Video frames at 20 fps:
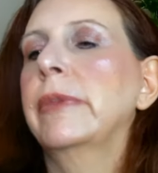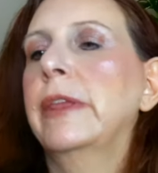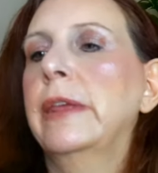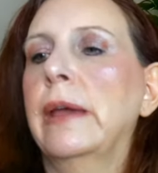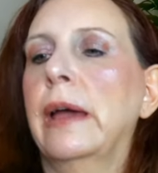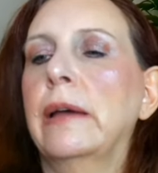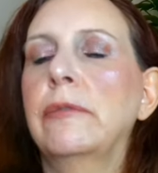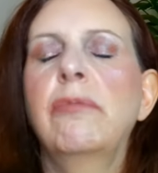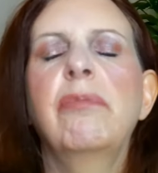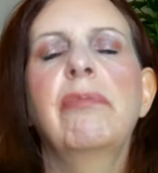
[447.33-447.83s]

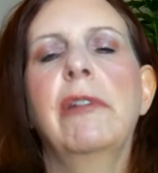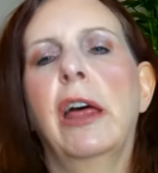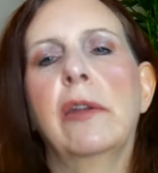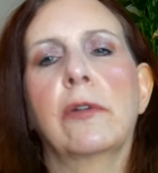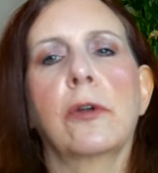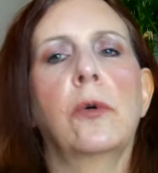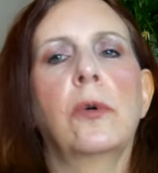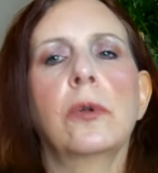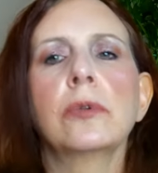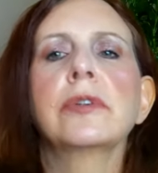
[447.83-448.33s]
Yeah, not
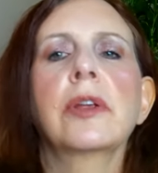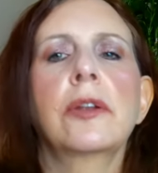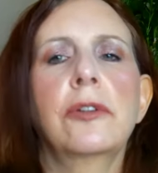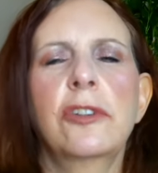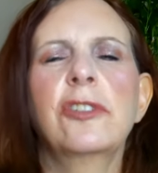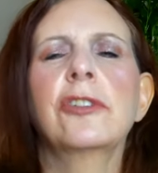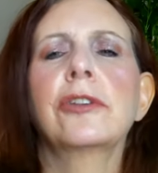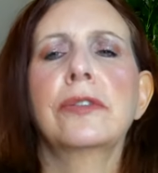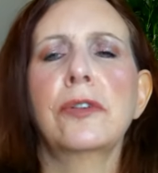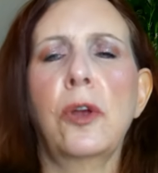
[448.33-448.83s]
old,
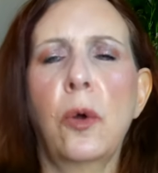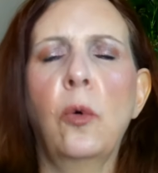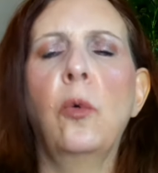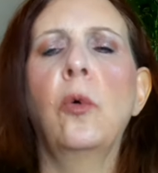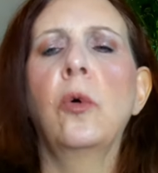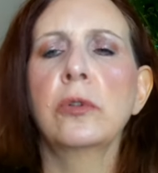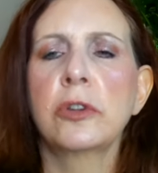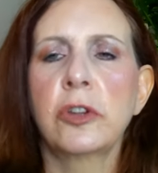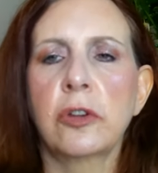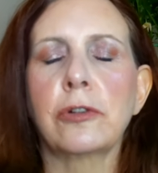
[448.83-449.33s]
just
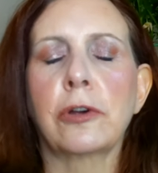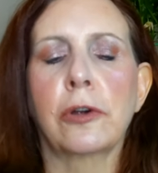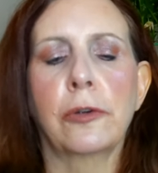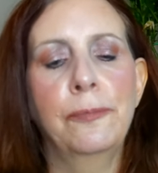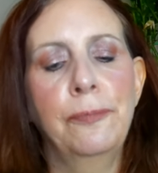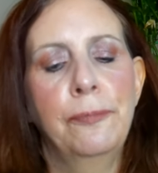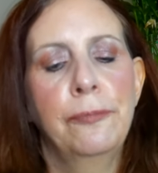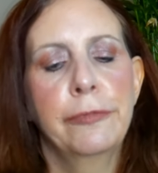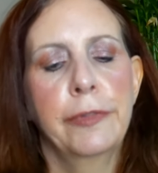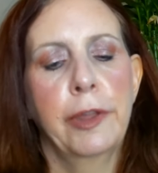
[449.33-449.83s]
older,
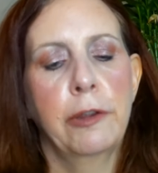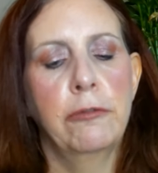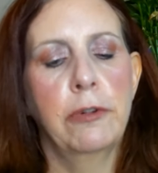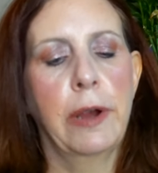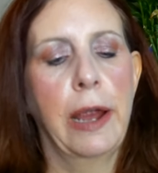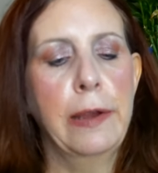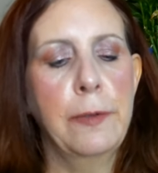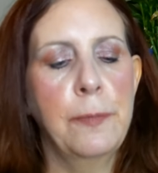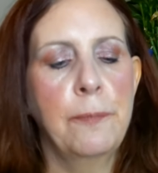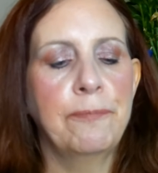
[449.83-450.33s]

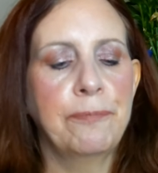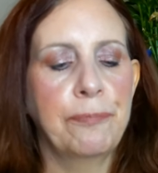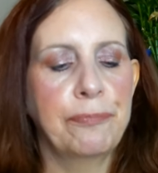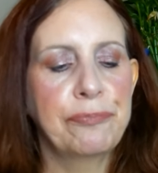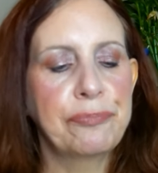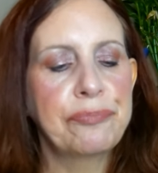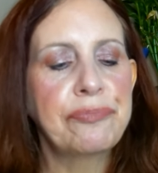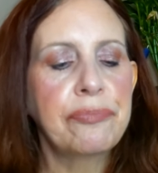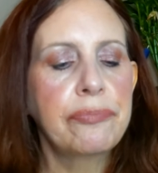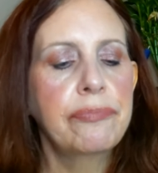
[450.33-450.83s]
right?
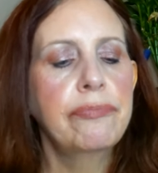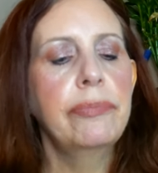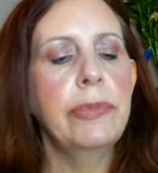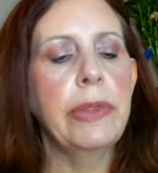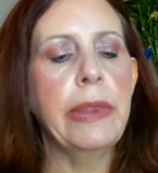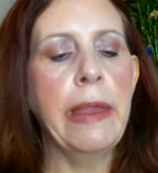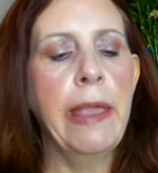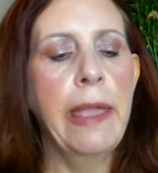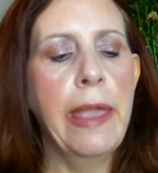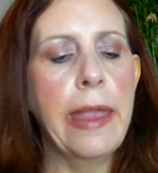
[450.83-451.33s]

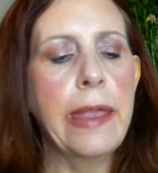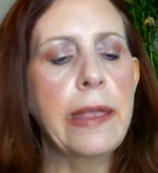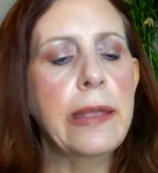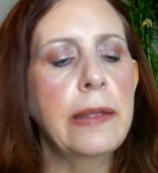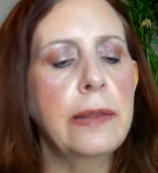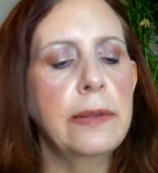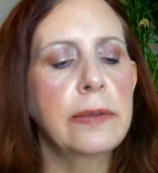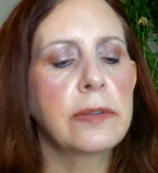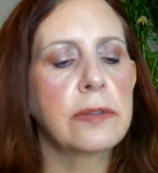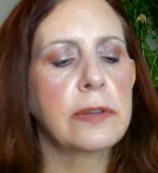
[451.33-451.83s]

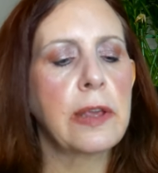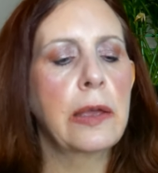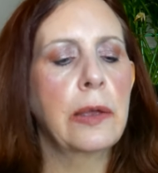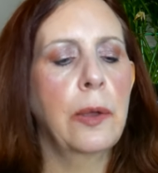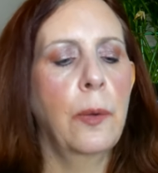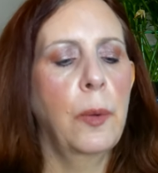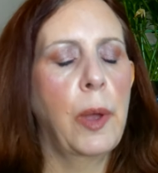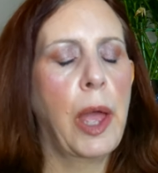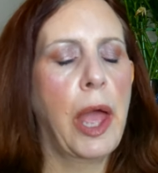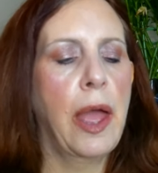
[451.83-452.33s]
And
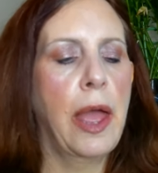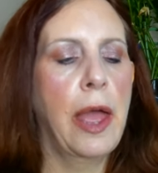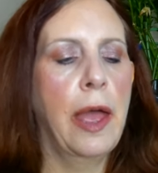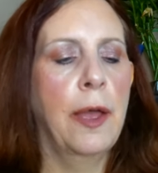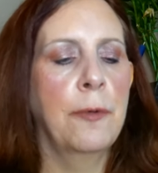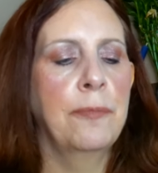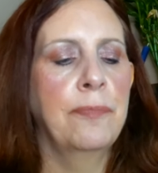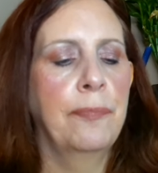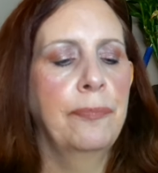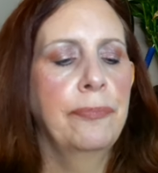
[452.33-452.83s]
so,
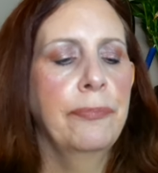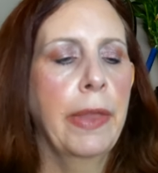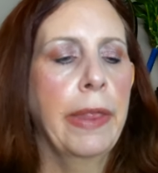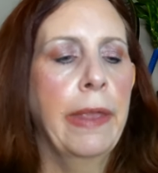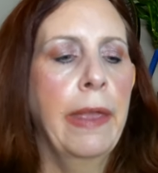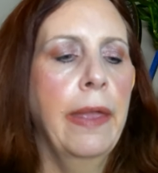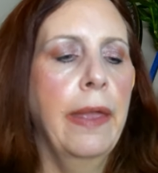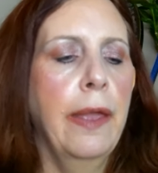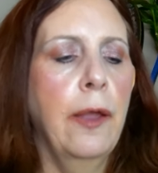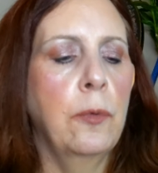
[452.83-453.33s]
um,
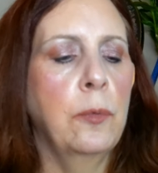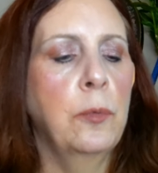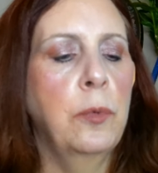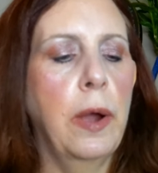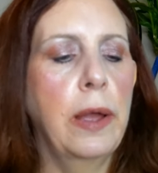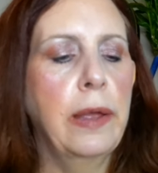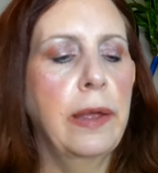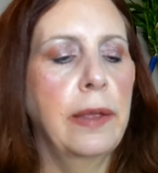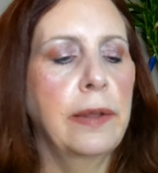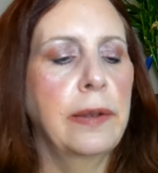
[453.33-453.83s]

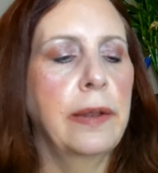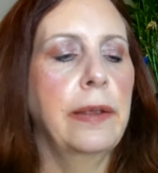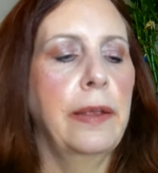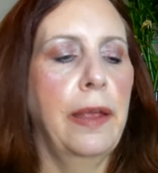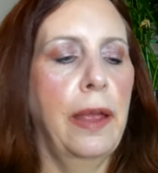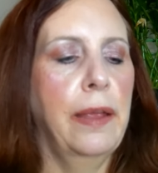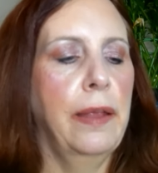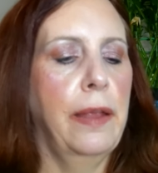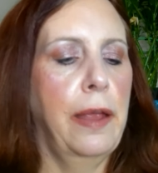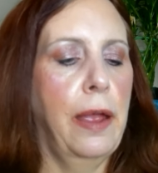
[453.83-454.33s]
what
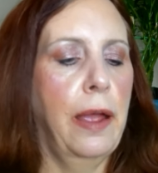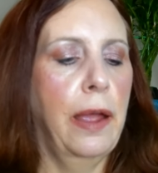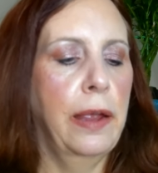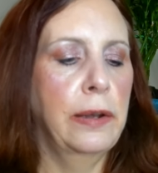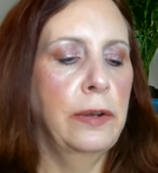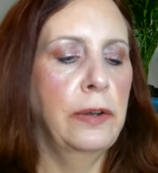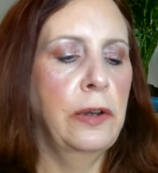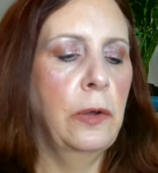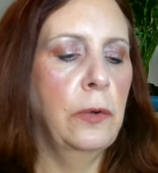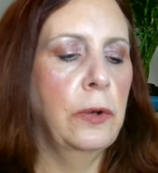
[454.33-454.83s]
I
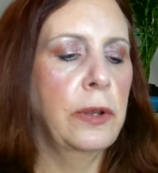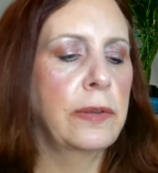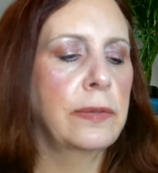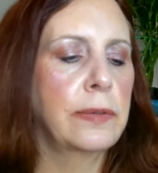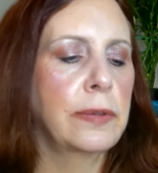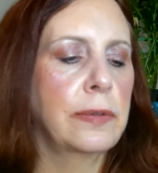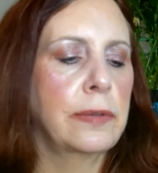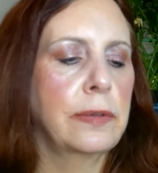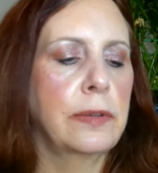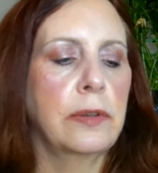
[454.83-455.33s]
had
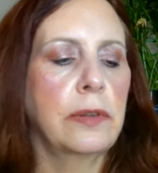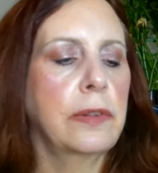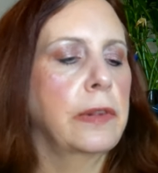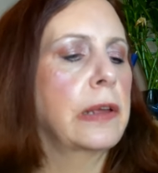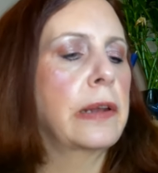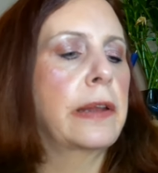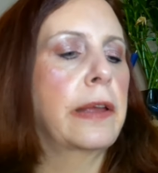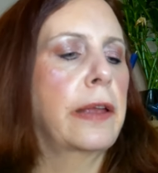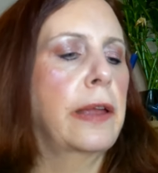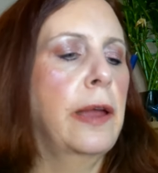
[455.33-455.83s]
noticed
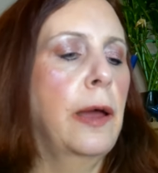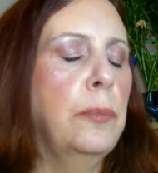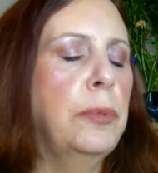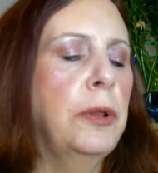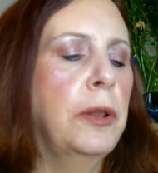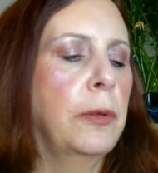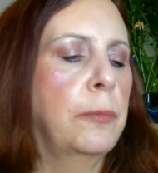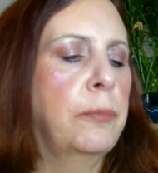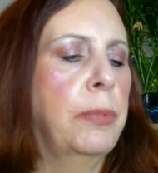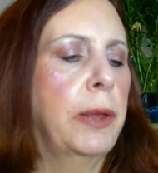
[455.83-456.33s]
that a
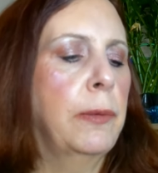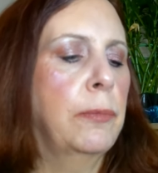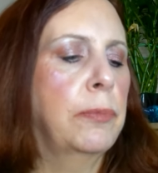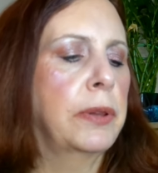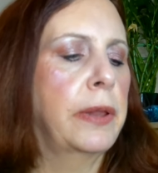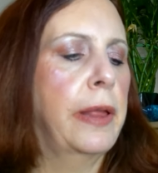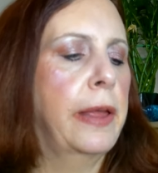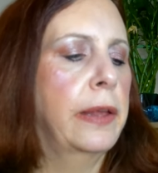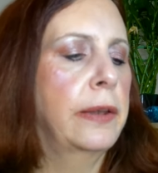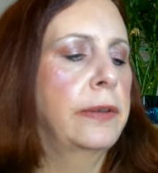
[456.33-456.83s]
couple of
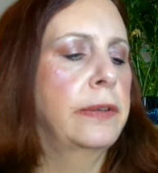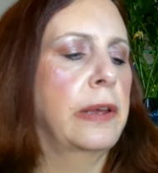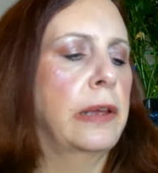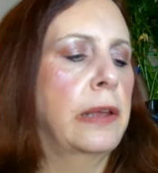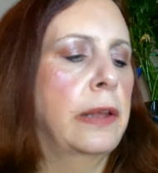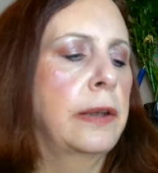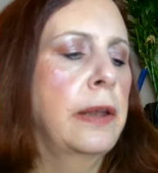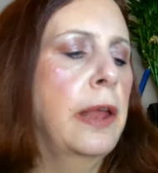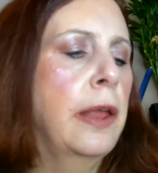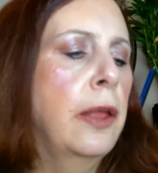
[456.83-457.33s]
people had
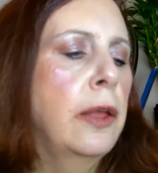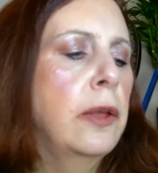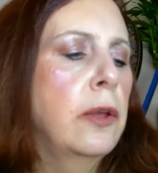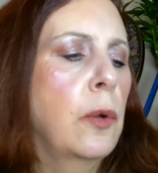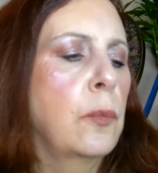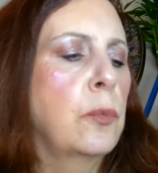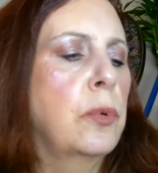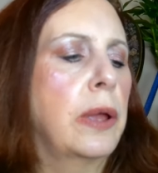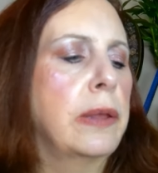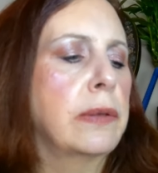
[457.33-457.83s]
done
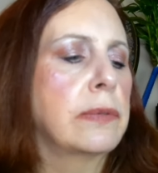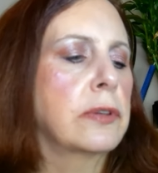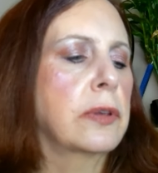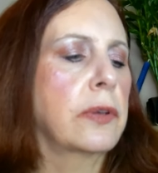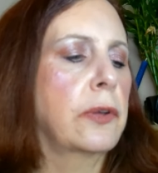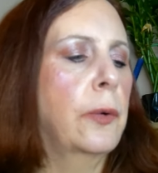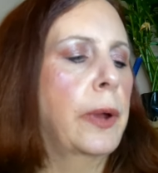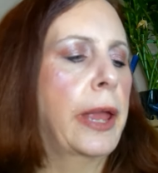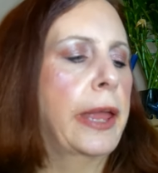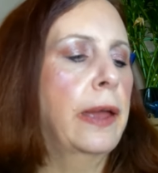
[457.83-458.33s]
was
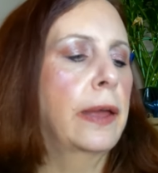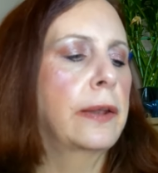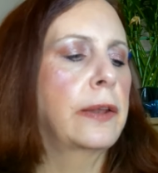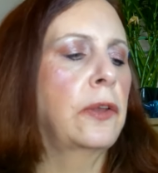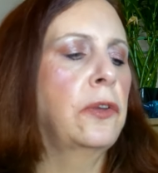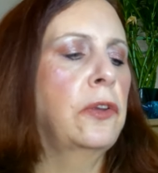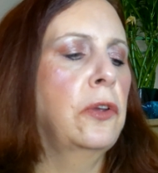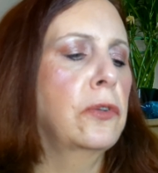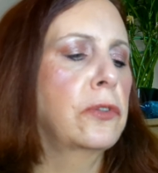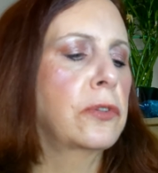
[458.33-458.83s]
go ahead
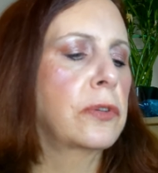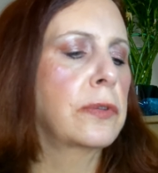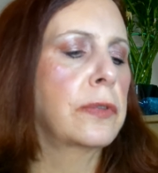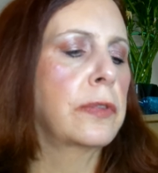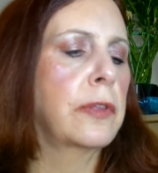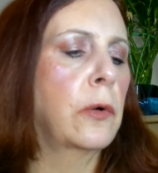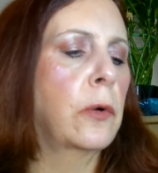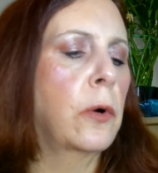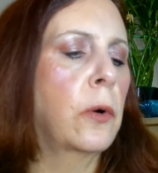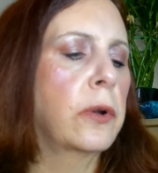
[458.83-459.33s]
and use
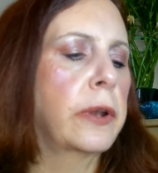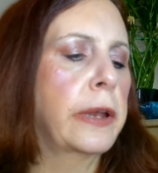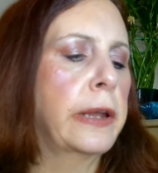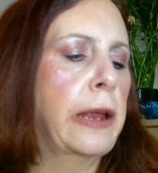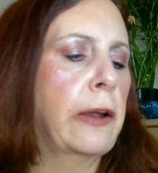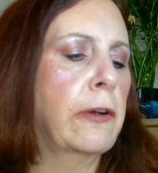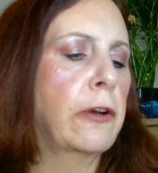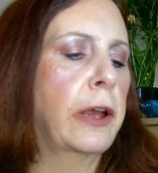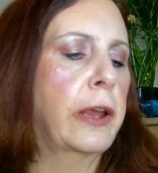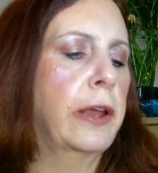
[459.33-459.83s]
the
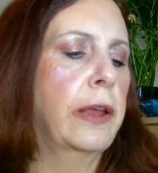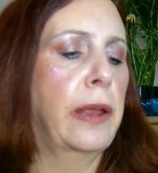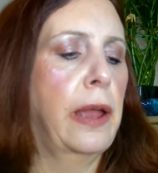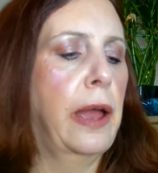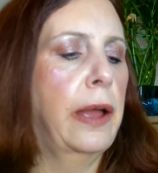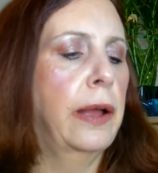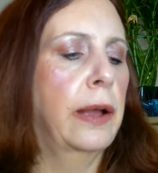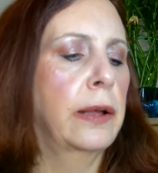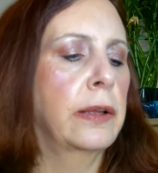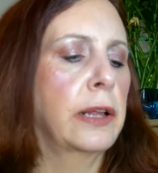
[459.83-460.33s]
ordinary
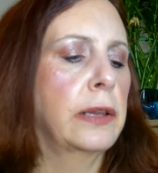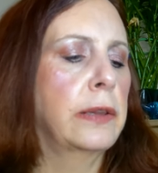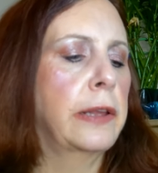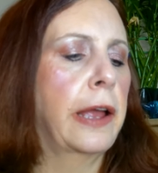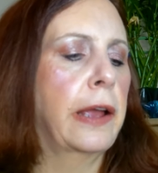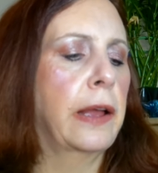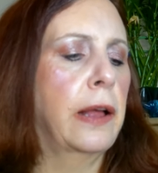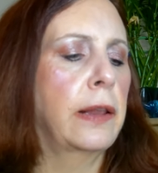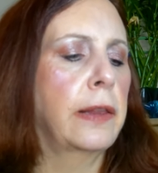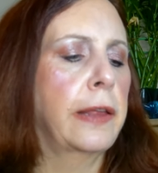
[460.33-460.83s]
uh,
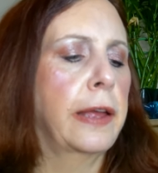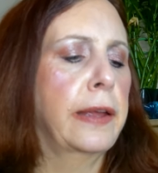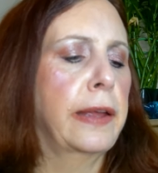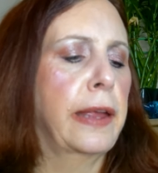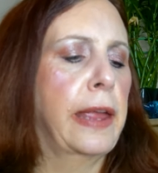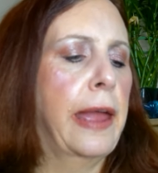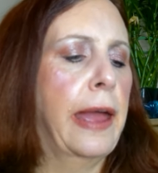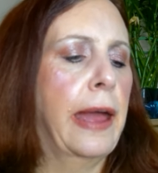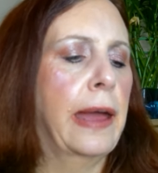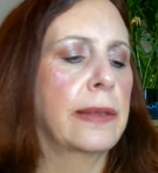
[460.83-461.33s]

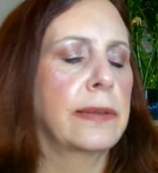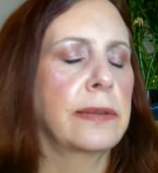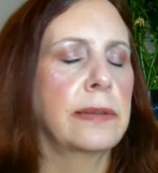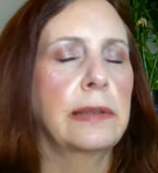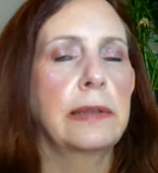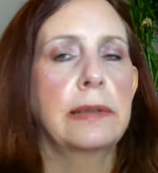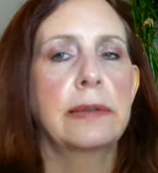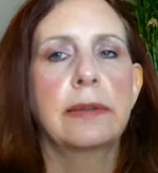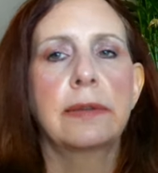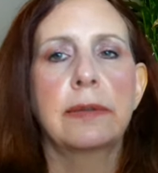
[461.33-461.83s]
glycolic
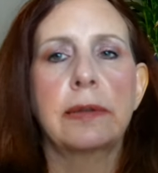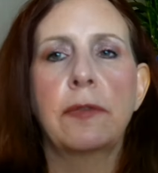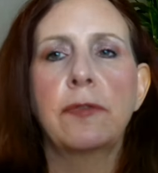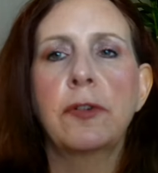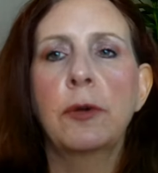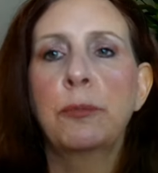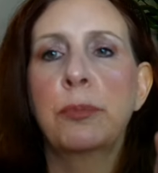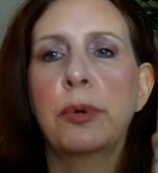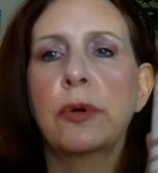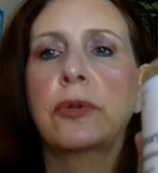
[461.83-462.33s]
acid
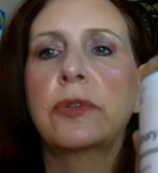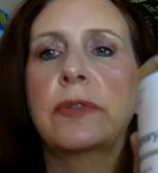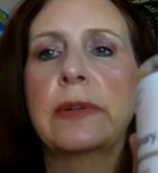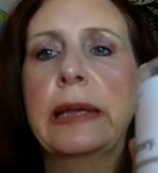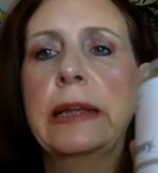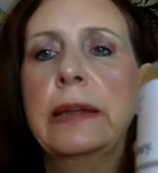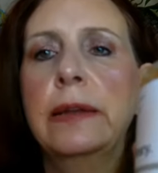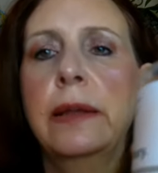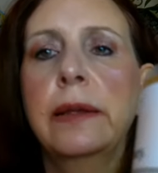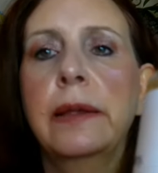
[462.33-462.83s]

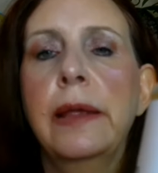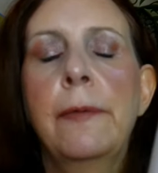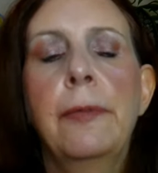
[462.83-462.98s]
7%.